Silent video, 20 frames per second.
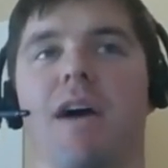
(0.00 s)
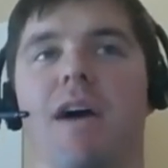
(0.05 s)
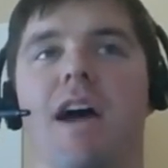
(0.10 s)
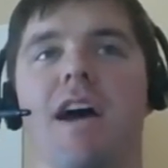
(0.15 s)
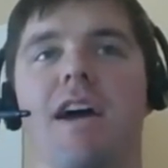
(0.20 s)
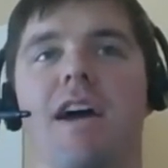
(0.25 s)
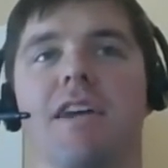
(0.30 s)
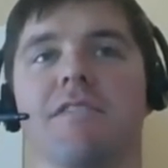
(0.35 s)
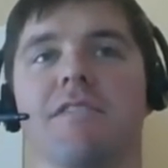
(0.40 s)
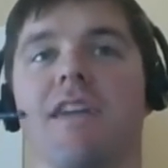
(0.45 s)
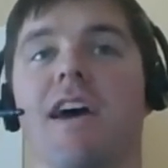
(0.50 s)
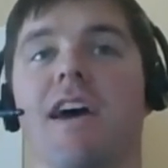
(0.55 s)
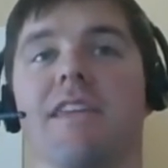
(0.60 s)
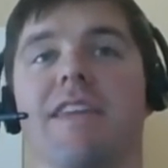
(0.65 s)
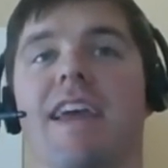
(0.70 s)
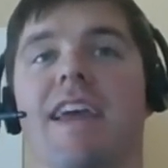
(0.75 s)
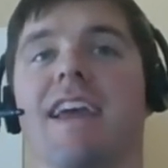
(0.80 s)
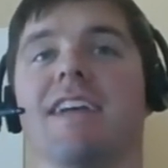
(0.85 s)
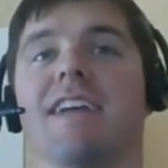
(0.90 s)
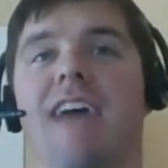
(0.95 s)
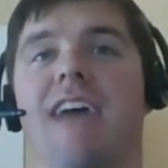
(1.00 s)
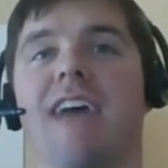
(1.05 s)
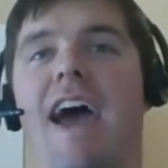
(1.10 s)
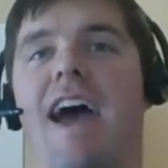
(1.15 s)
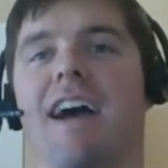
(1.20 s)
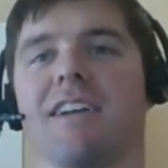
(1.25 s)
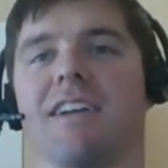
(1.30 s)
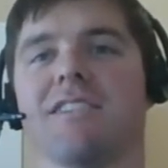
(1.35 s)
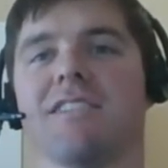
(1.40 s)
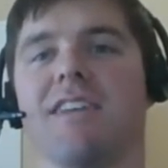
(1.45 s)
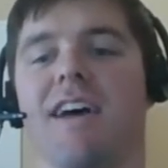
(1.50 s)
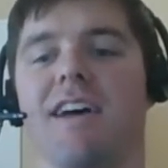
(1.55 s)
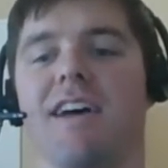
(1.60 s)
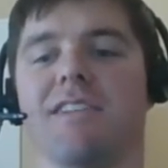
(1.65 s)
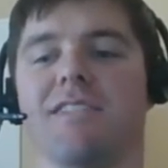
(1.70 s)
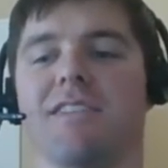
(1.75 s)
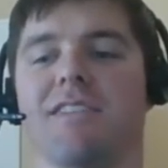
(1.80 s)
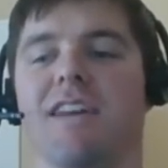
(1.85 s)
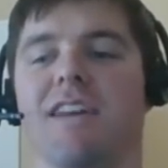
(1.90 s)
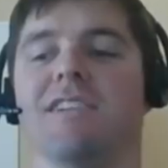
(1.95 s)
The ease of access
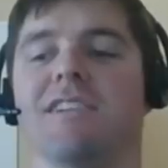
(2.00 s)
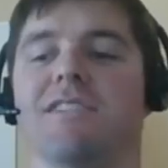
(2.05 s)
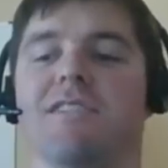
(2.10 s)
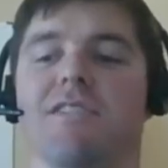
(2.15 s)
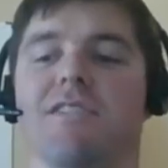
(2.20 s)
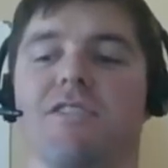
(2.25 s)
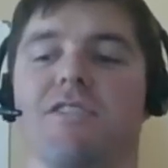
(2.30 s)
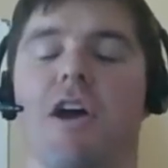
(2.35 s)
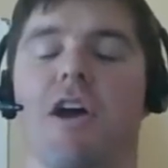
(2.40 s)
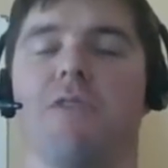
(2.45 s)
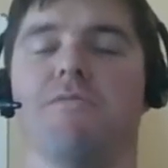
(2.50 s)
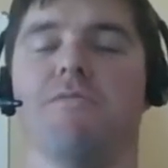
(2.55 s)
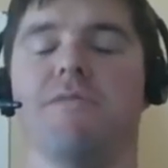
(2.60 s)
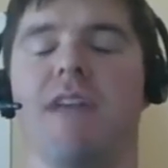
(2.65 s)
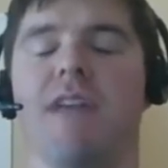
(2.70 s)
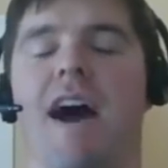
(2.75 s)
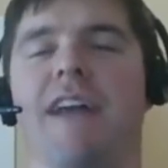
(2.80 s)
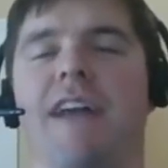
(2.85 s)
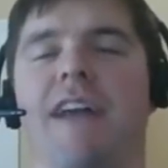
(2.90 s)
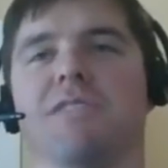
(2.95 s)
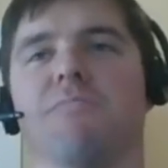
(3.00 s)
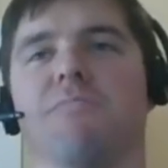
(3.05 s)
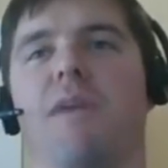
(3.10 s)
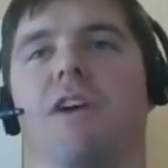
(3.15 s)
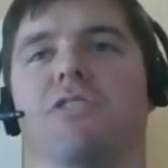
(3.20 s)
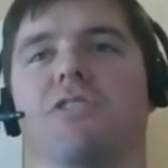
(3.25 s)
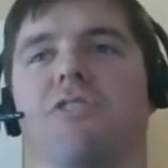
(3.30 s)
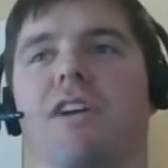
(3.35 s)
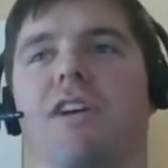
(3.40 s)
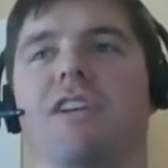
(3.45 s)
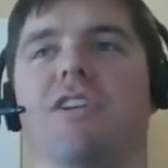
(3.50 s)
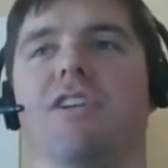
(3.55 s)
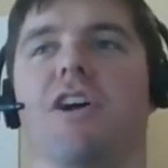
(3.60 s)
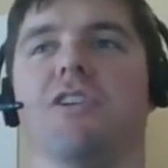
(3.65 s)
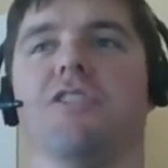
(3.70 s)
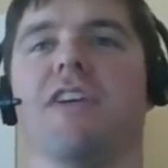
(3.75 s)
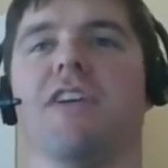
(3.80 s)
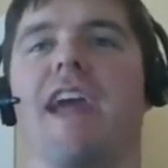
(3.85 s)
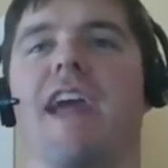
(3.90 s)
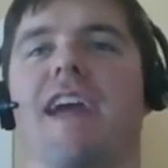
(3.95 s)
is, not as much you
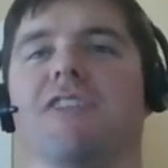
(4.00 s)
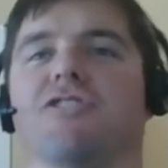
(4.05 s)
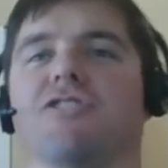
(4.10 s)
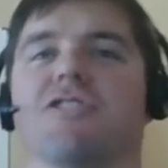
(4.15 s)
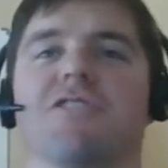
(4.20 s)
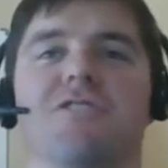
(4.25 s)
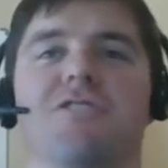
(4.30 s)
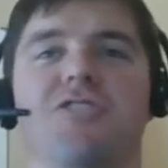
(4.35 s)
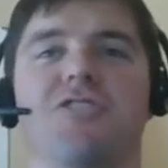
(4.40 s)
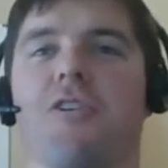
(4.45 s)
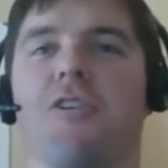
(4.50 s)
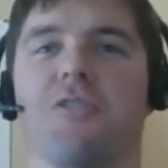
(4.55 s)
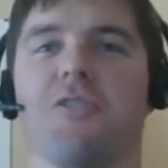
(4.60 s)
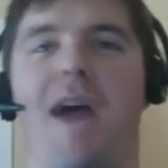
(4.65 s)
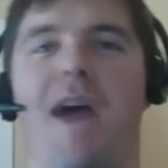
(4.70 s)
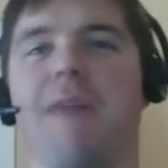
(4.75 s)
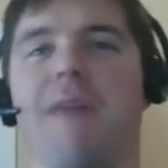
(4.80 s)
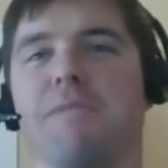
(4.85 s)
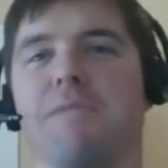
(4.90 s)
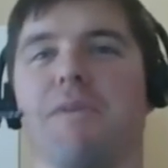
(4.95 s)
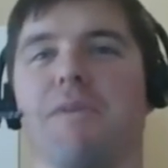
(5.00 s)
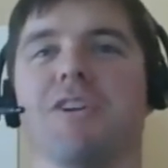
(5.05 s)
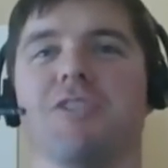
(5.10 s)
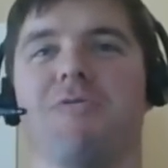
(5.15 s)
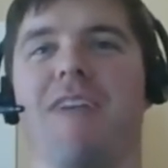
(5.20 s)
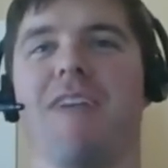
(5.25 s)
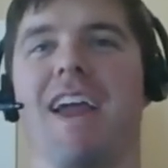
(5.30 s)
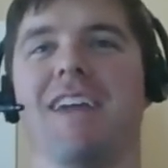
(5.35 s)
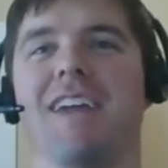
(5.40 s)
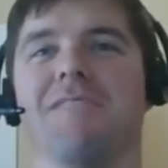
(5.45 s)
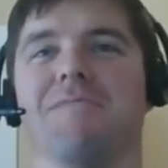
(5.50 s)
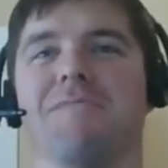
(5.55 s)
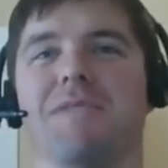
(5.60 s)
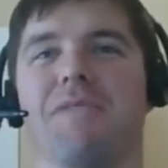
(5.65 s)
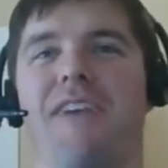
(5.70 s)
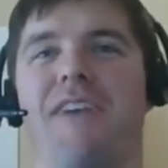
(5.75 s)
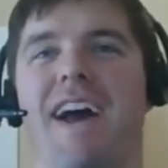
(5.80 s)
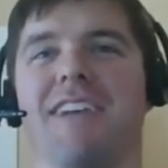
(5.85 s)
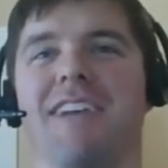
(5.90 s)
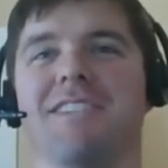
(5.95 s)
can't just start grabbing a bunch of random
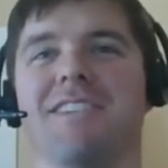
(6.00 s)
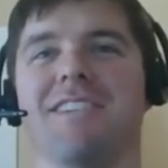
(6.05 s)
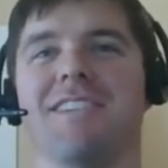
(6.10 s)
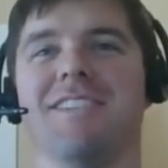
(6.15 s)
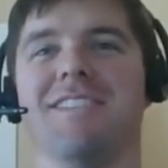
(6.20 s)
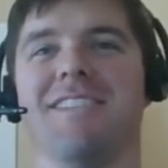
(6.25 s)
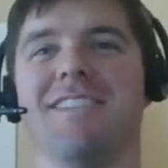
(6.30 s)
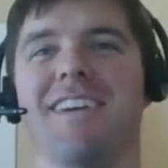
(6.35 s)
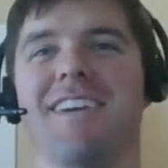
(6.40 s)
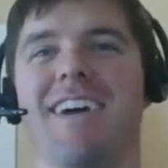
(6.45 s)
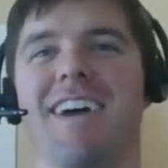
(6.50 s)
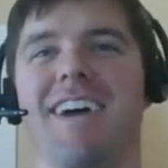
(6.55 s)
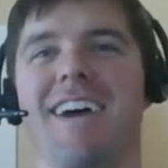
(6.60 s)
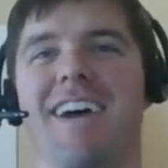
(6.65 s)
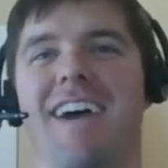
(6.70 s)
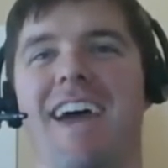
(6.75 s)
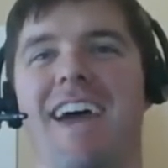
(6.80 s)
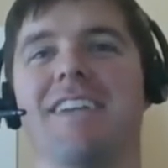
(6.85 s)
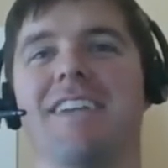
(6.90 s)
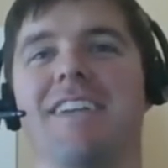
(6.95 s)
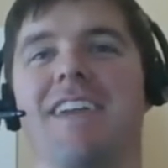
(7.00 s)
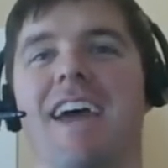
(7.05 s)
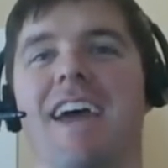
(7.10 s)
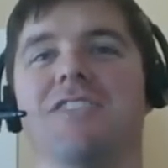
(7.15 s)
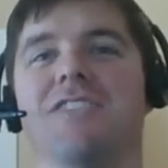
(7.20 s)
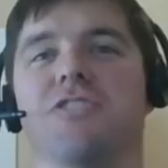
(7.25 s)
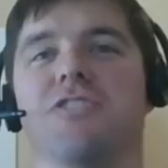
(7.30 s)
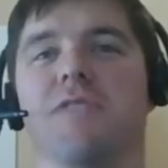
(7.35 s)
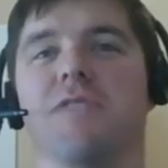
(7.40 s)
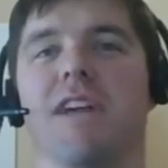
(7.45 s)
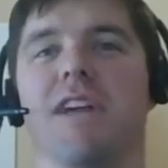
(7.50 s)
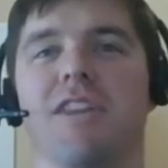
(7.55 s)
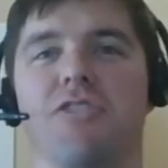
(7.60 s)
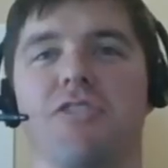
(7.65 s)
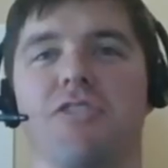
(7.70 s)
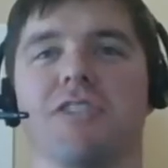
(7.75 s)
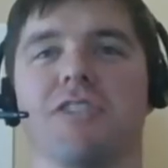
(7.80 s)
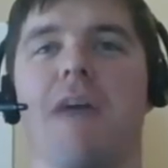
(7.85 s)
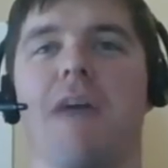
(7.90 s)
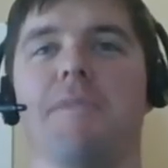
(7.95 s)
devices. and doing it, there's got
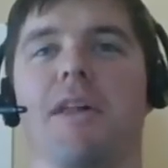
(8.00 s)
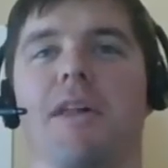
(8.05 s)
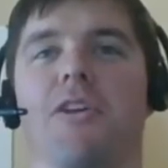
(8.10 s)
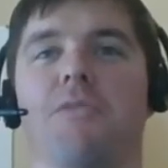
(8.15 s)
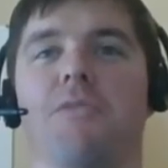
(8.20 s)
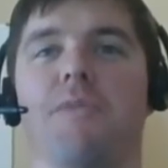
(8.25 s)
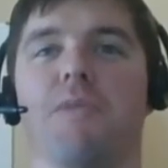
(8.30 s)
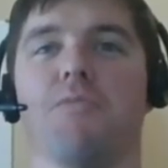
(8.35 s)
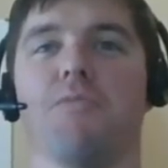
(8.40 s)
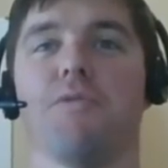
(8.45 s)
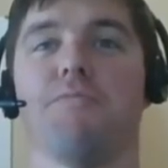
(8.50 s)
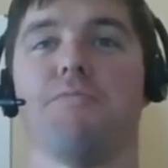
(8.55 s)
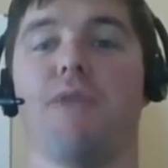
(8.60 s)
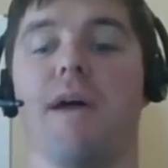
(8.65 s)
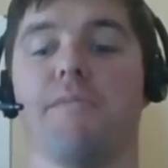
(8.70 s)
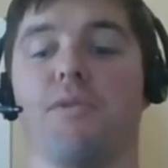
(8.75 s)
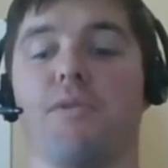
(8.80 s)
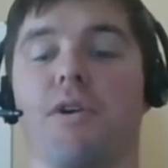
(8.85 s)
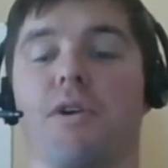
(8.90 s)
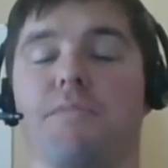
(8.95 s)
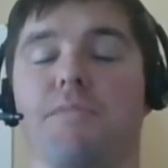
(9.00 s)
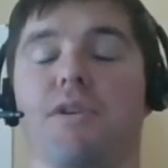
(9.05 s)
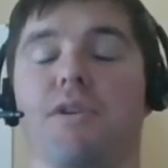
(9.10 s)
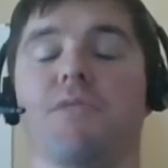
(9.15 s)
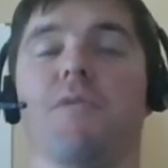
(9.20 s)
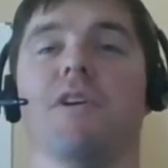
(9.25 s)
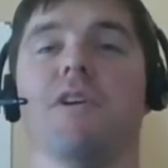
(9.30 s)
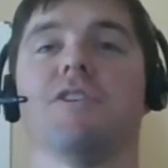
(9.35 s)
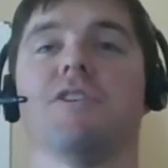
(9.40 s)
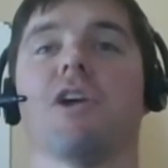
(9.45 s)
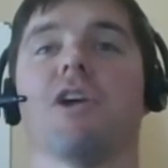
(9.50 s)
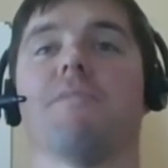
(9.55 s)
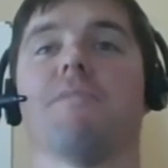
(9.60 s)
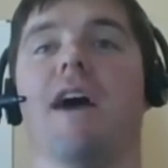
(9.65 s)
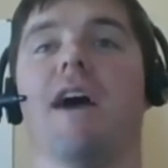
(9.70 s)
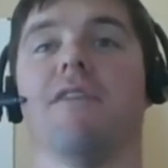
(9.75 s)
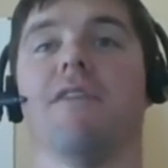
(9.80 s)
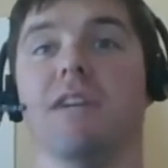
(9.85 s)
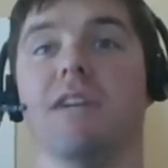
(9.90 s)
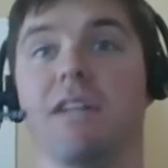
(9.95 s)
to be a little bit more prep work. But you want to talk about
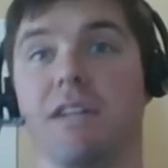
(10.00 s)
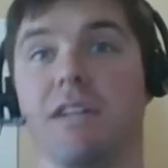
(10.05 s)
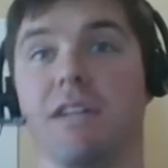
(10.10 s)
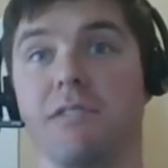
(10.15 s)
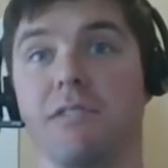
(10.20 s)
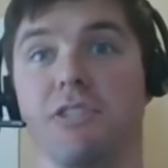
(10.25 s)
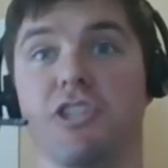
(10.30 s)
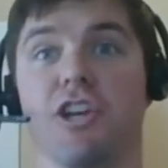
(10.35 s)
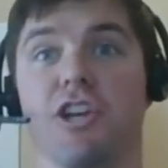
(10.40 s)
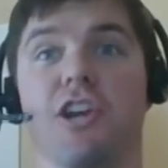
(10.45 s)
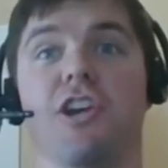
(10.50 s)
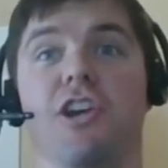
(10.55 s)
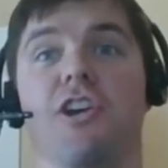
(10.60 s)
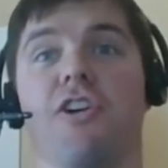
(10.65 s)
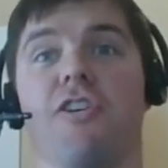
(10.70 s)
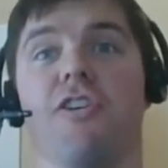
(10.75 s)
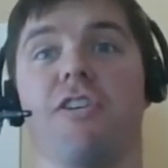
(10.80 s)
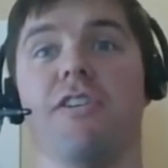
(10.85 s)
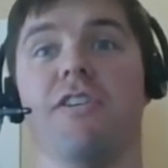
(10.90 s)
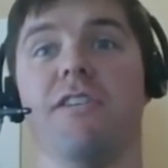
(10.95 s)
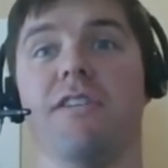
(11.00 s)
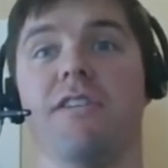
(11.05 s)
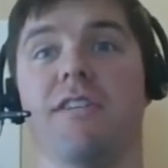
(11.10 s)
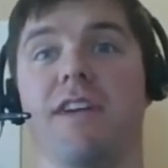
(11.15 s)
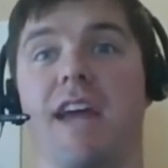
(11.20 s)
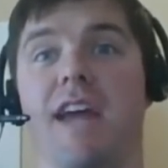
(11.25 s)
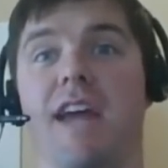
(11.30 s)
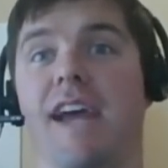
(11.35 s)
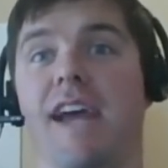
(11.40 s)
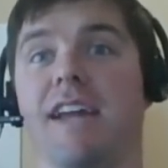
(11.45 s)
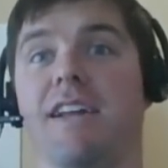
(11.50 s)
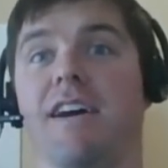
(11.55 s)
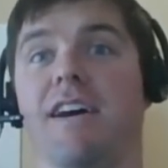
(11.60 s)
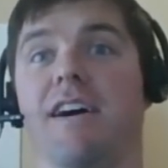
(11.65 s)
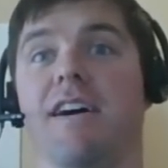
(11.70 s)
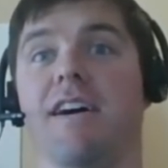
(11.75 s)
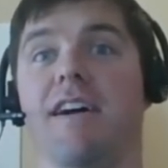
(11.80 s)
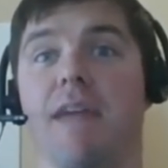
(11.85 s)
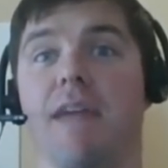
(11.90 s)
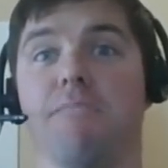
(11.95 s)
secure and
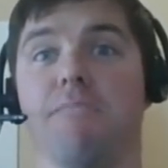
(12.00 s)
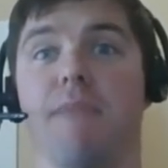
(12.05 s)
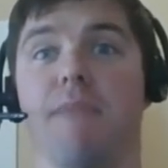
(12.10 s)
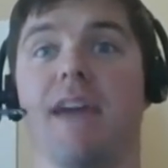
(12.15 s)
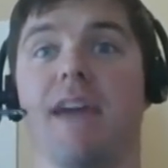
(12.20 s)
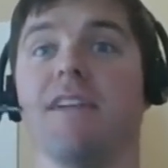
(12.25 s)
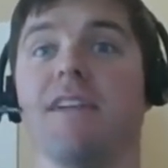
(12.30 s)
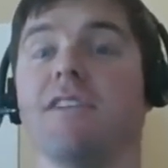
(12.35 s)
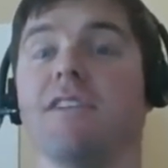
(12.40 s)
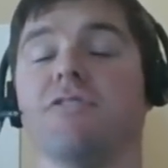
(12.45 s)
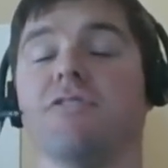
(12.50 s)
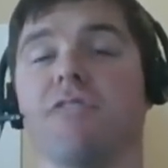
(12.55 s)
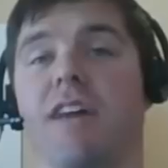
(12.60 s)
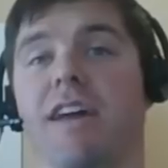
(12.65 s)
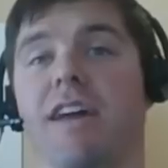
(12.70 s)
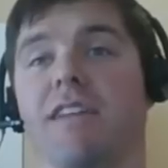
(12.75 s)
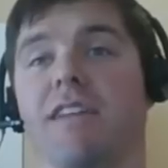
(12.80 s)
managed, like